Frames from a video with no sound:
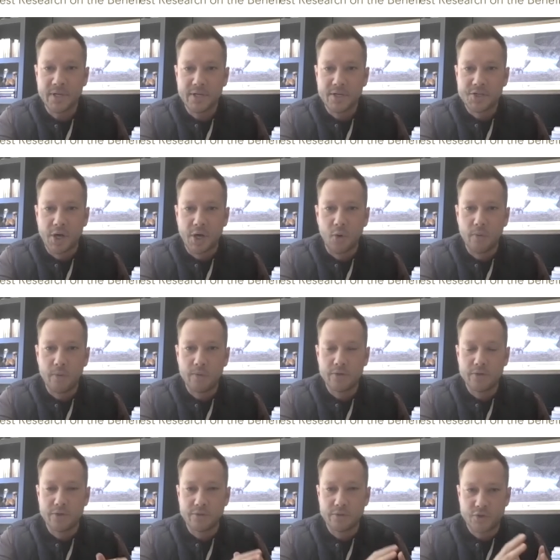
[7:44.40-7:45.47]
So
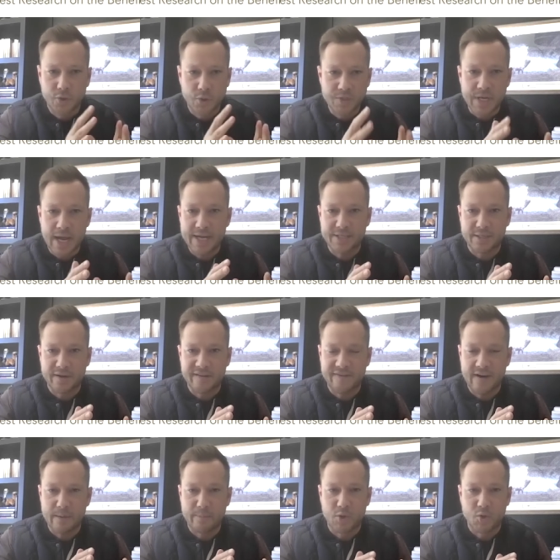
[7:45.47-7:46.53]
true dietary
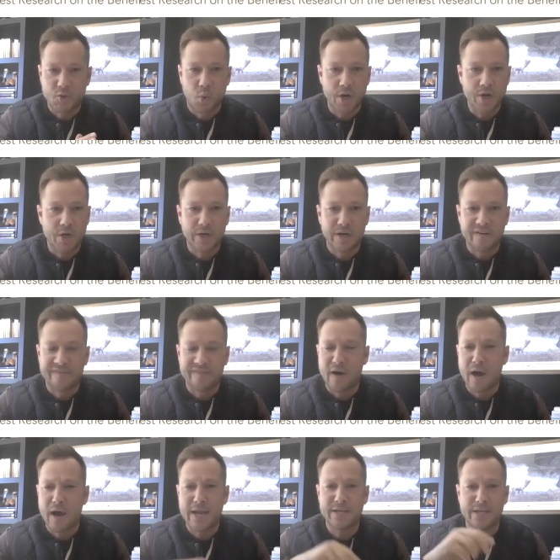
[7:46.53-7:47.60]
fiber is what you're going to
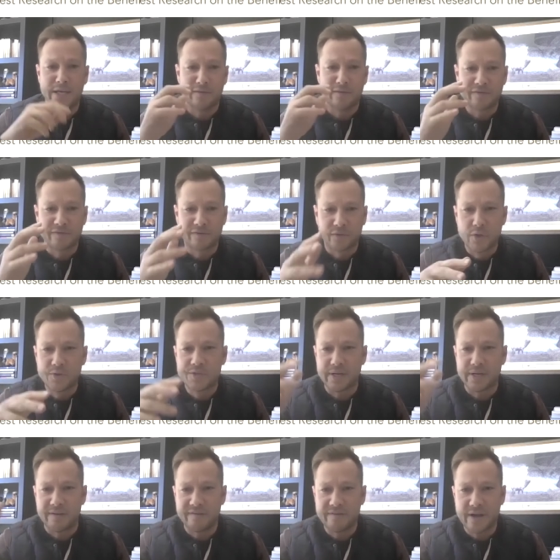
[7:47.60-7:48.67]
find in fruits
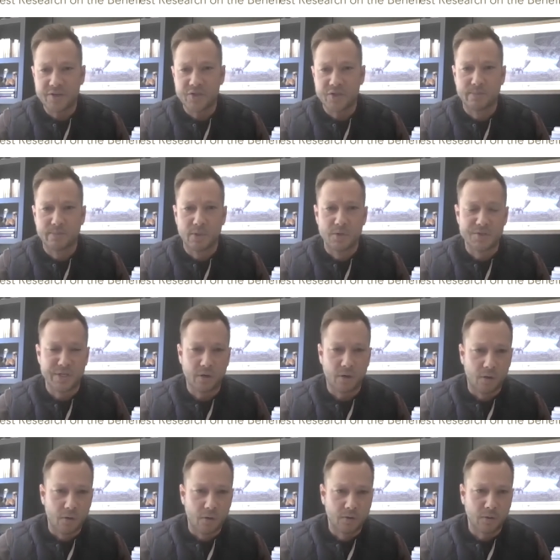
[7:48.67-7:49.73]
and vegetables and
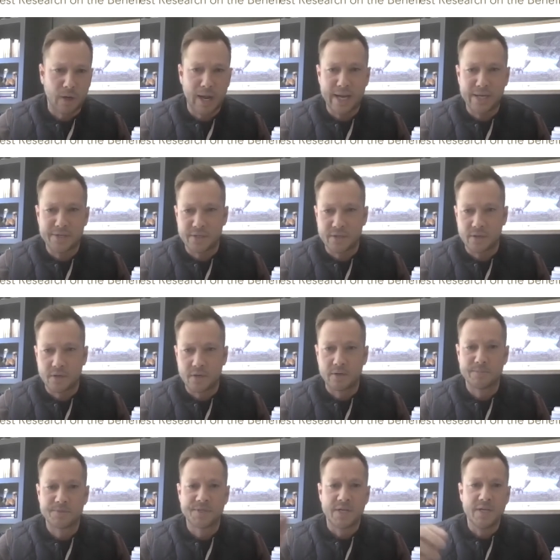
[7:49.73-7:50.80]
whole grains and
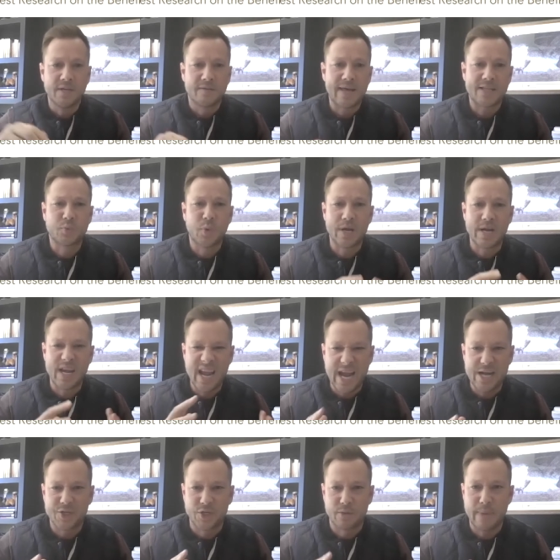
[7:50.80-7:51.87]
herbs. That's what
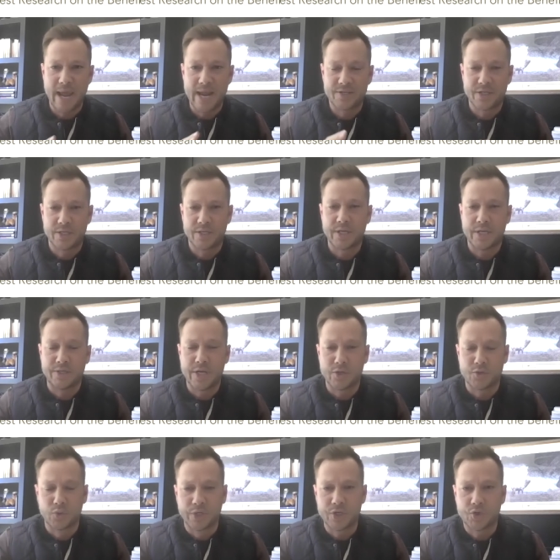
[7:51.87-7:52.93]
nature makes is
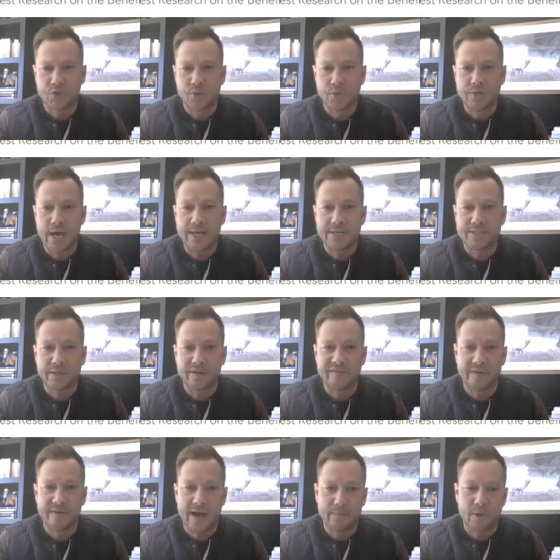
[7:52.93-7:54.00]
really true dietary
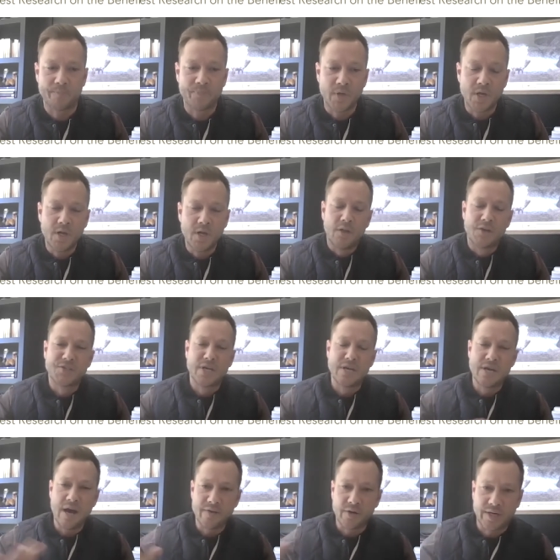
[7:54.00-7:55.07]
fiber. There's
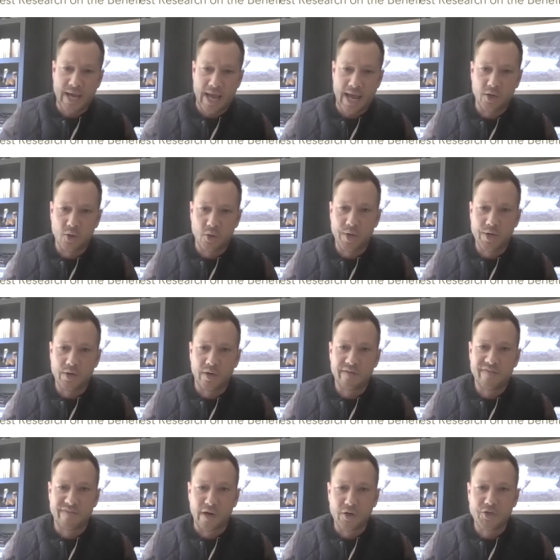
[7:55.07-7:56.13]
another category called
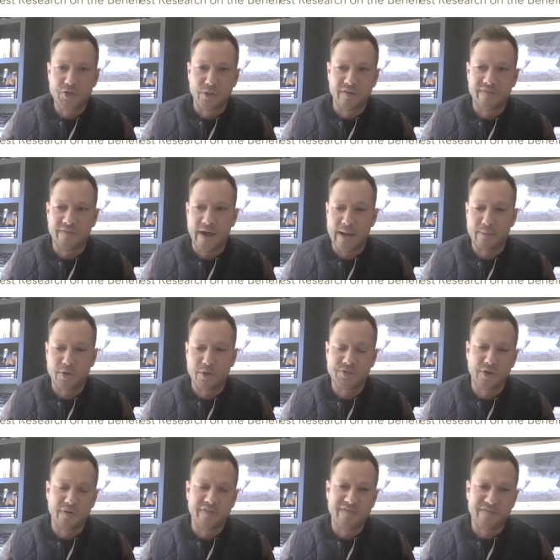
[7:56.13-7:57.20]
functional fiber. And
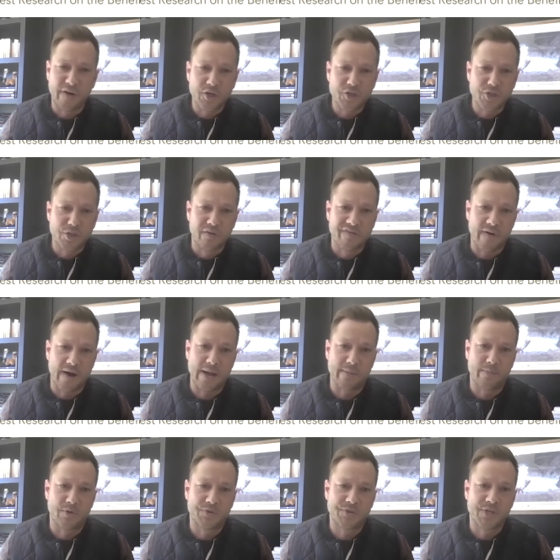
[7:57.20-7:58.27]
so functional
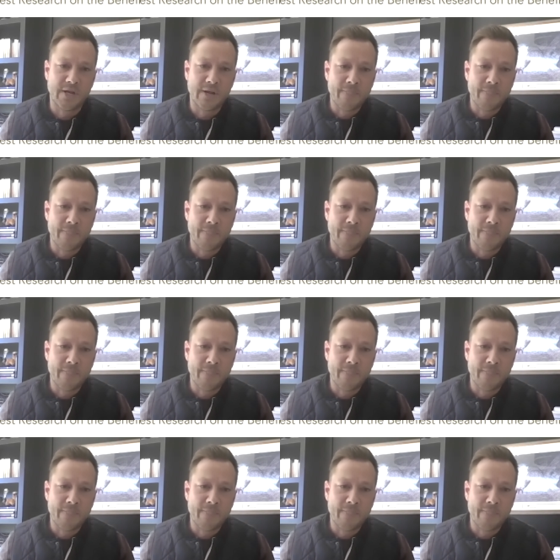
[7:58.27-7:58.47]
fibers,